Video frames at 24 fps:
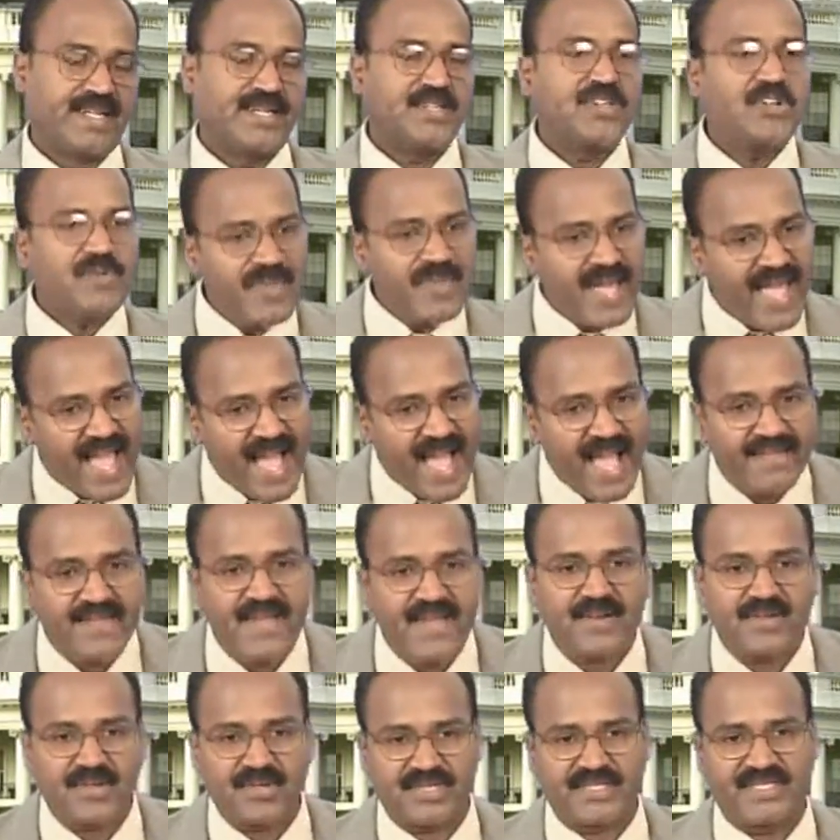You may have
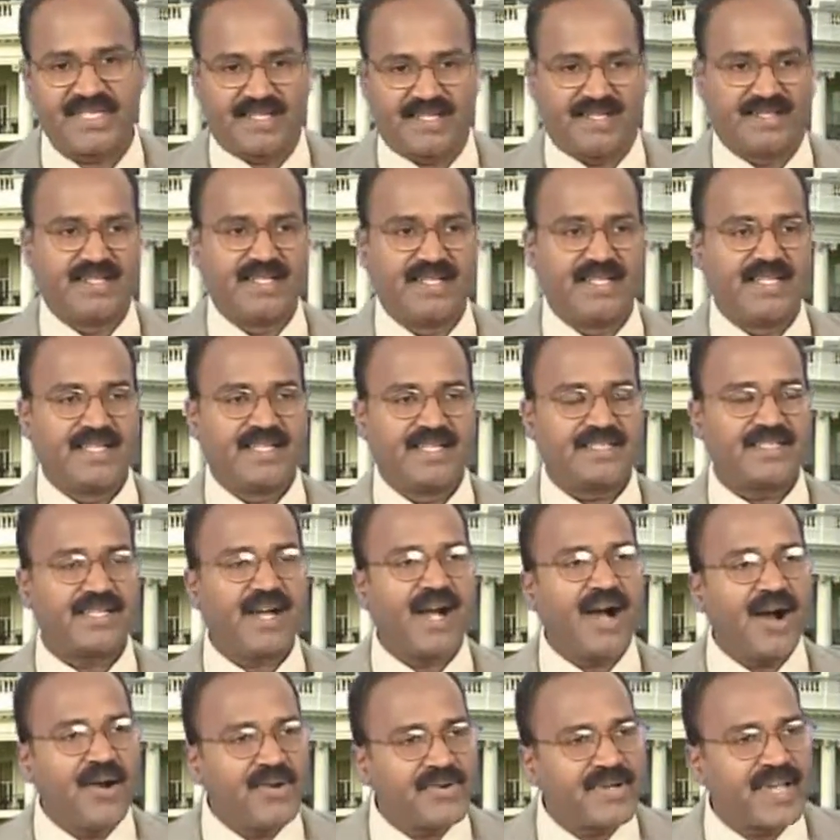a question. So
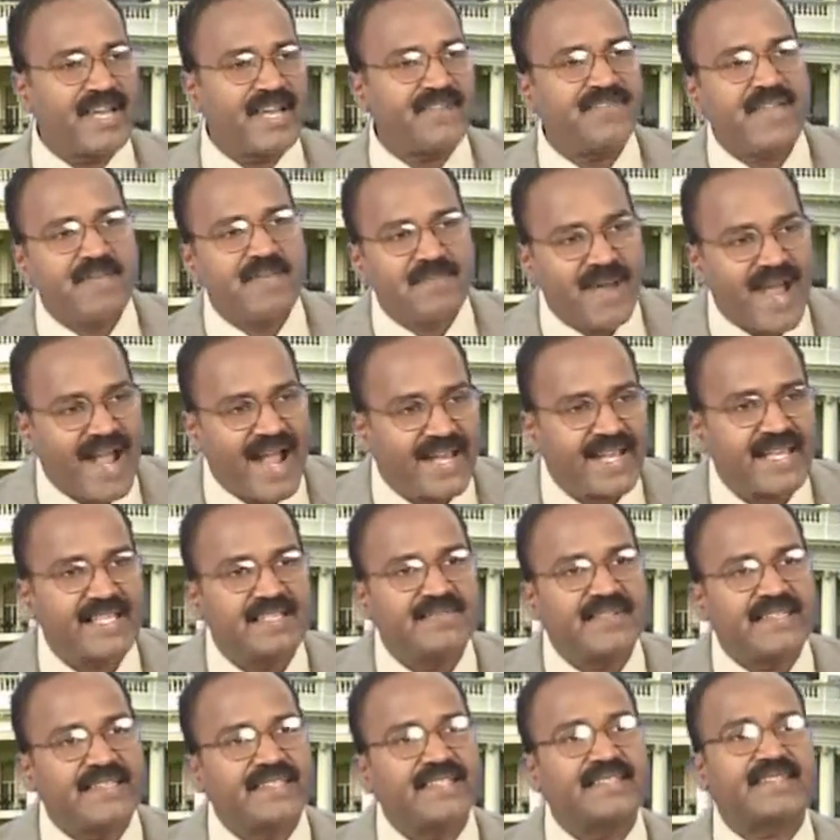how can we manage
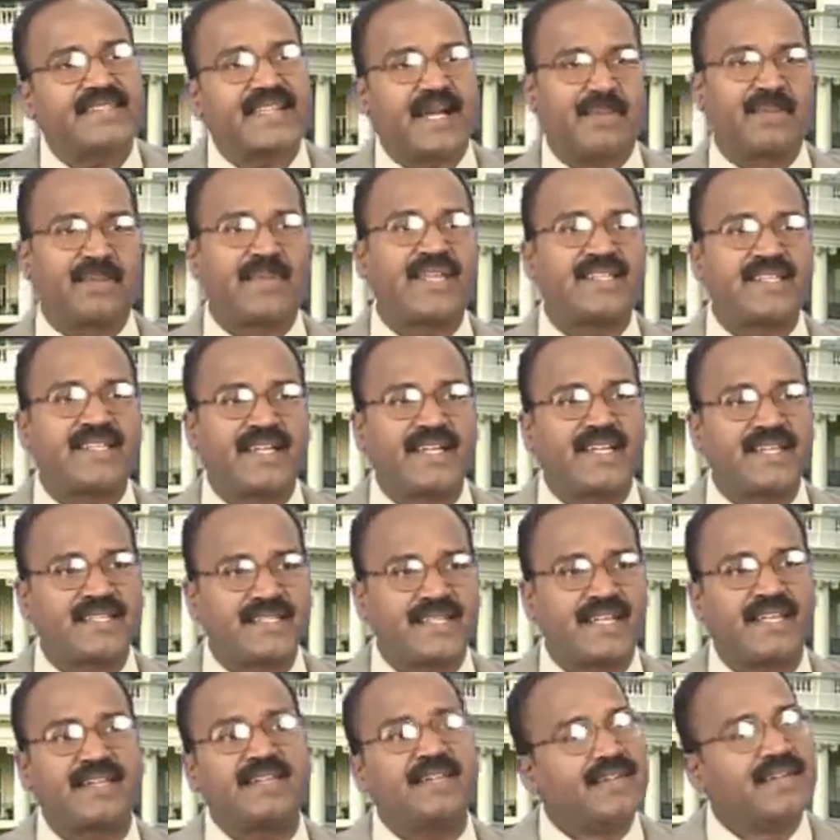with this abridged
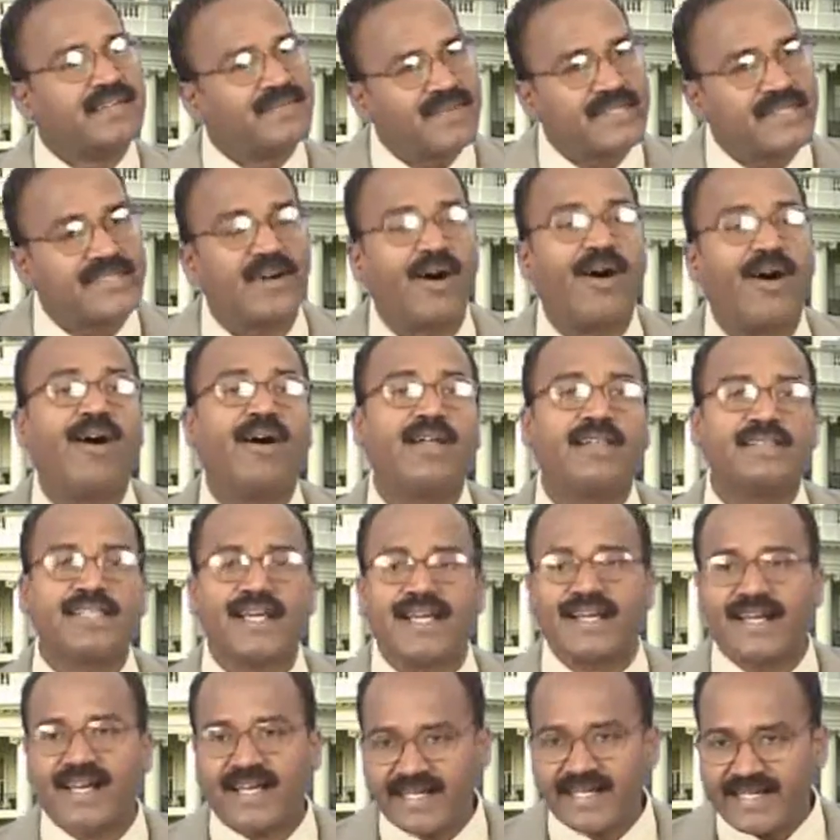edition with all the
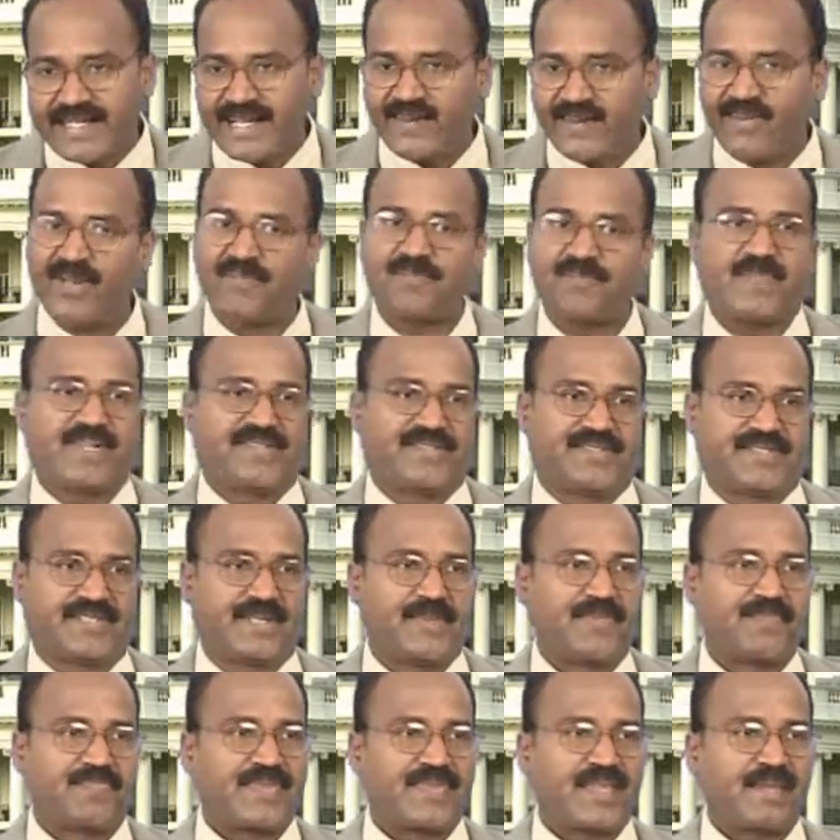current developments?
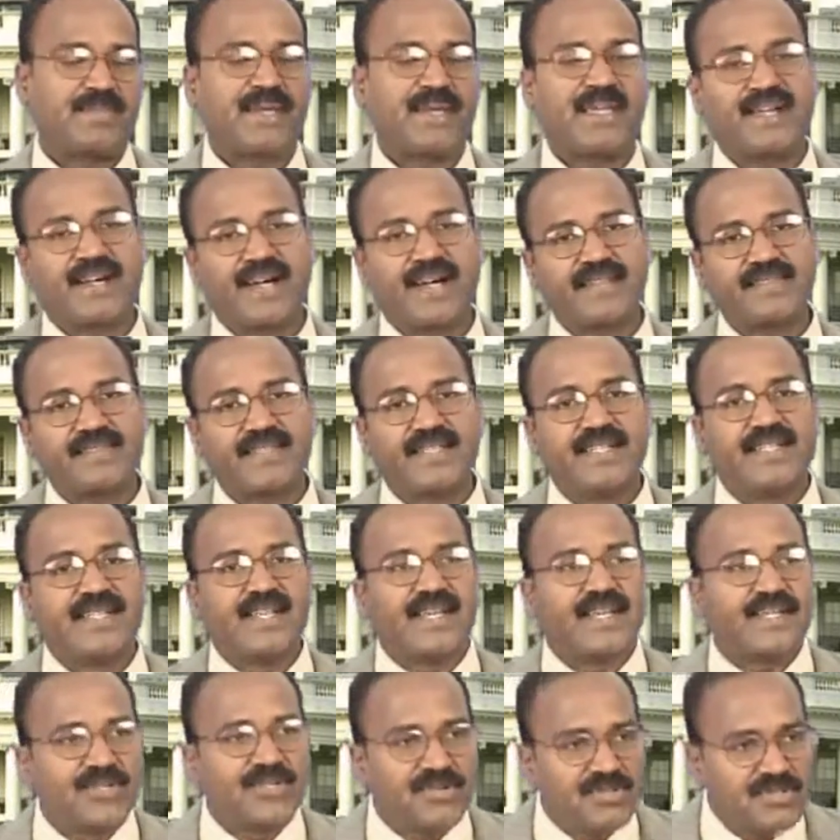Because
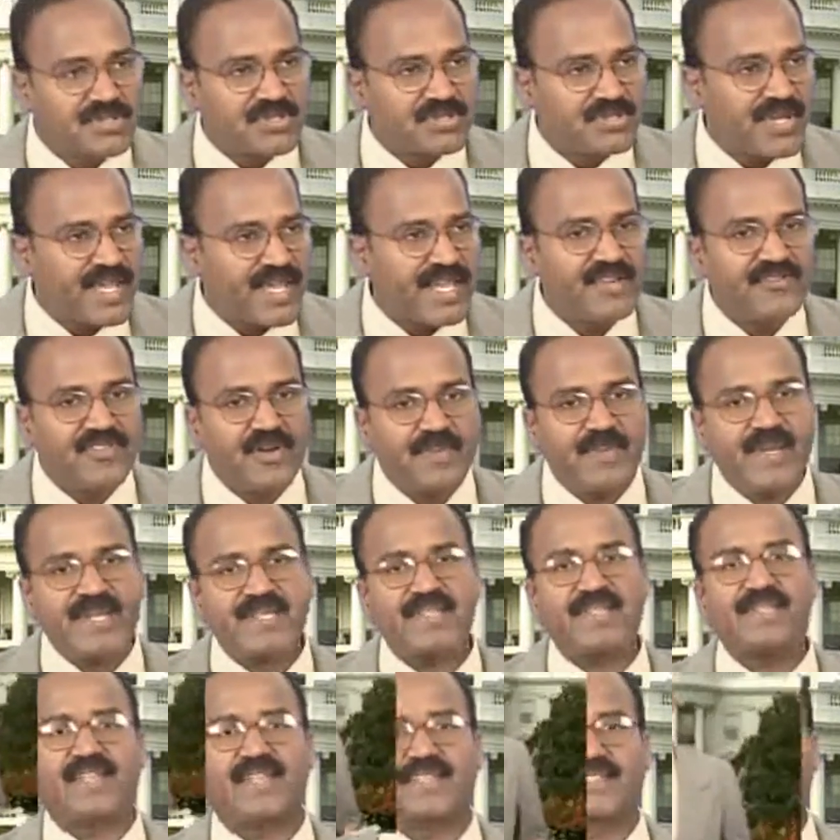due to
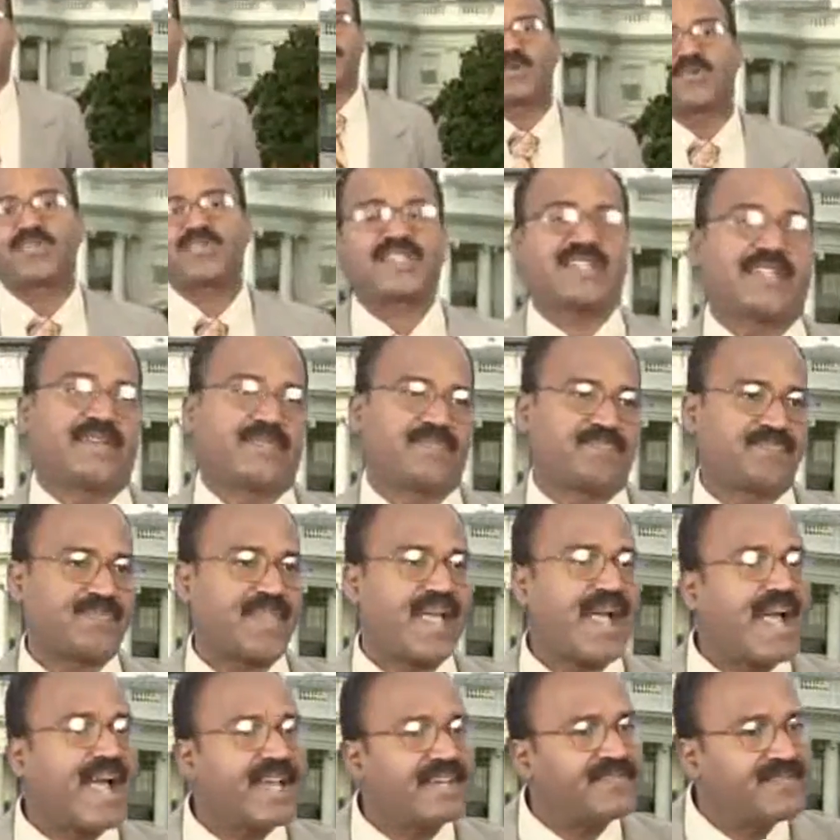information explosion
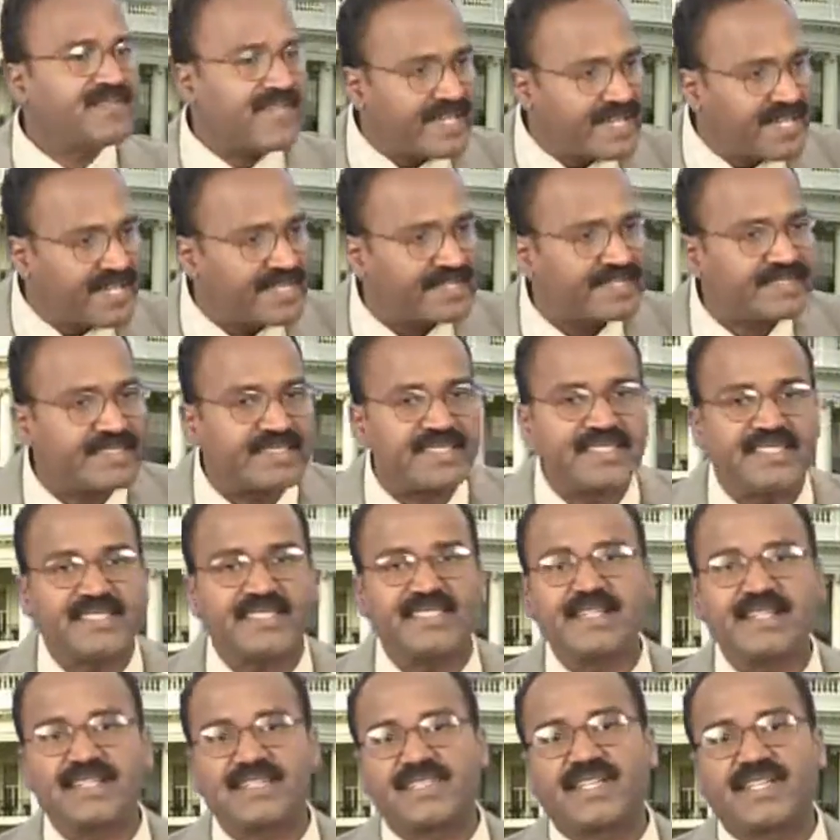and vigorous
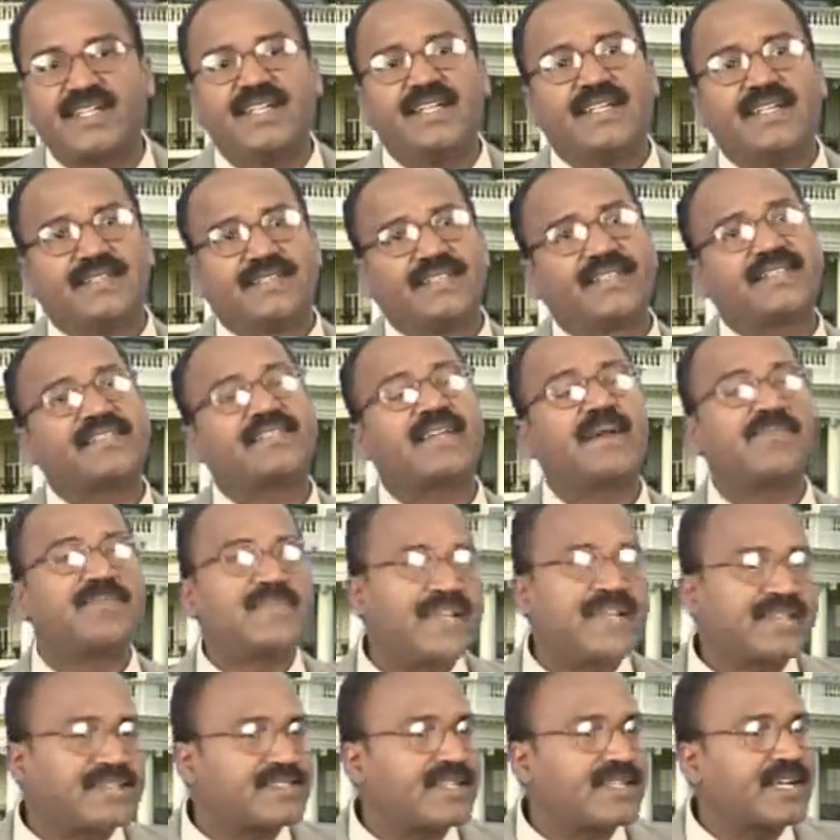research, the
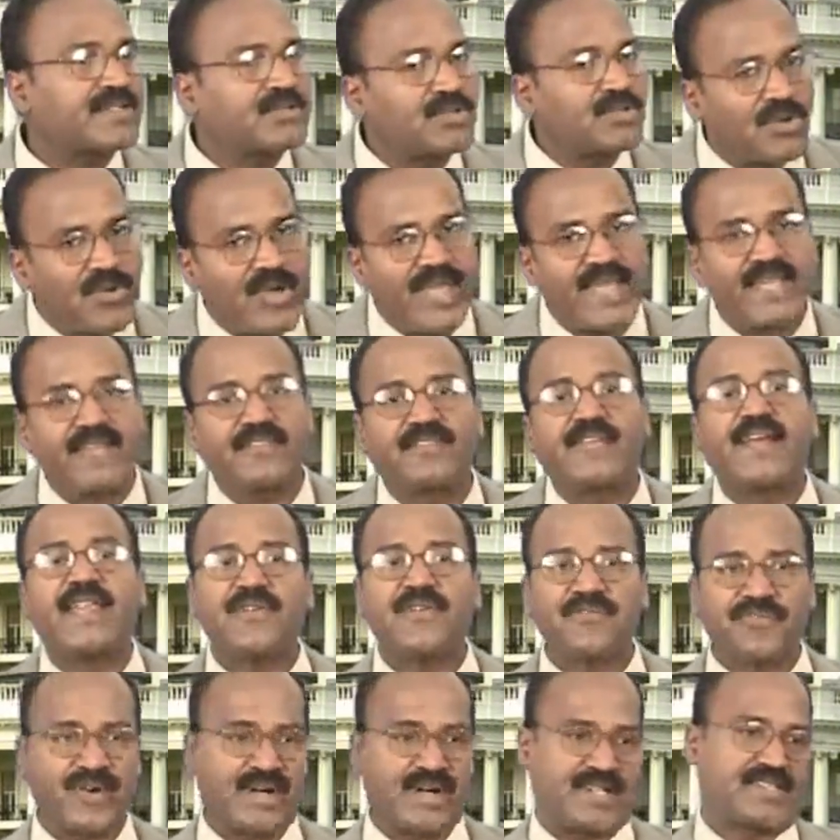subjects are growing very
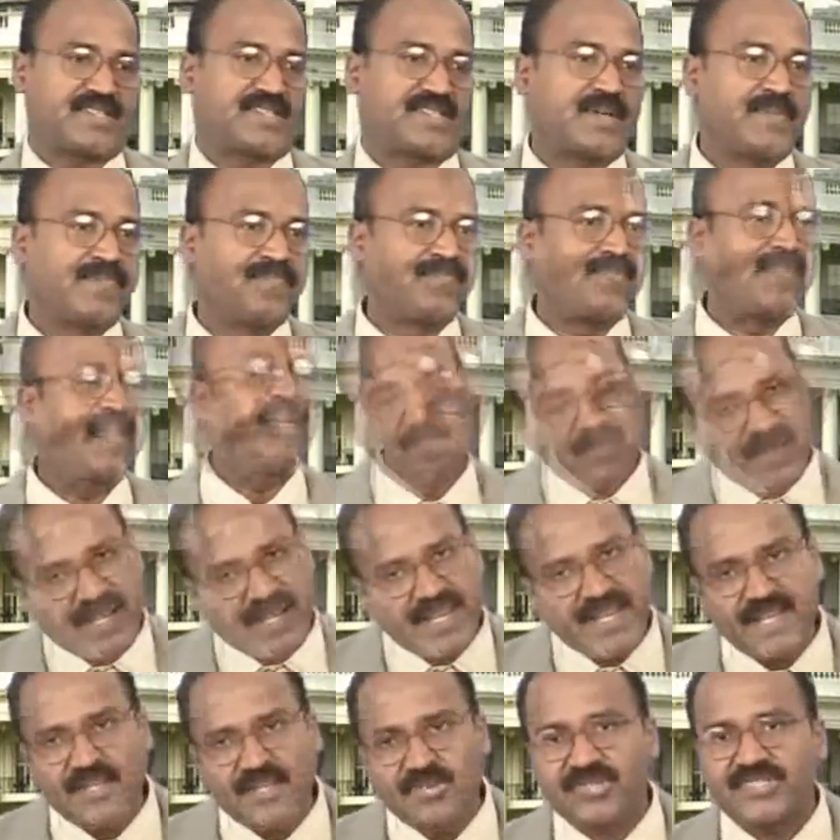fast.
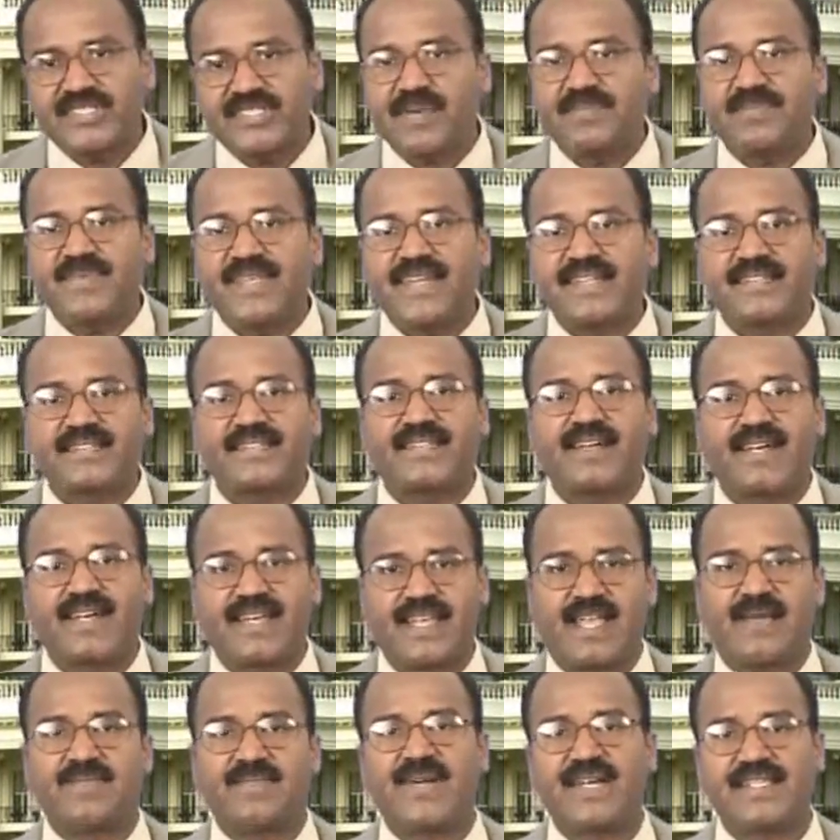Many new subjects are
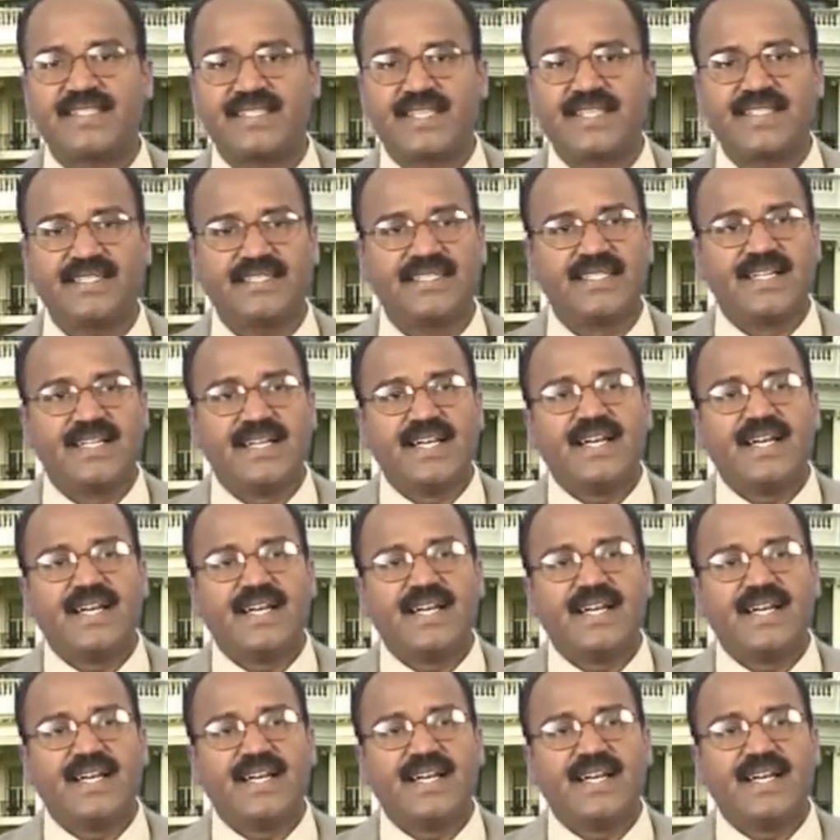emerging.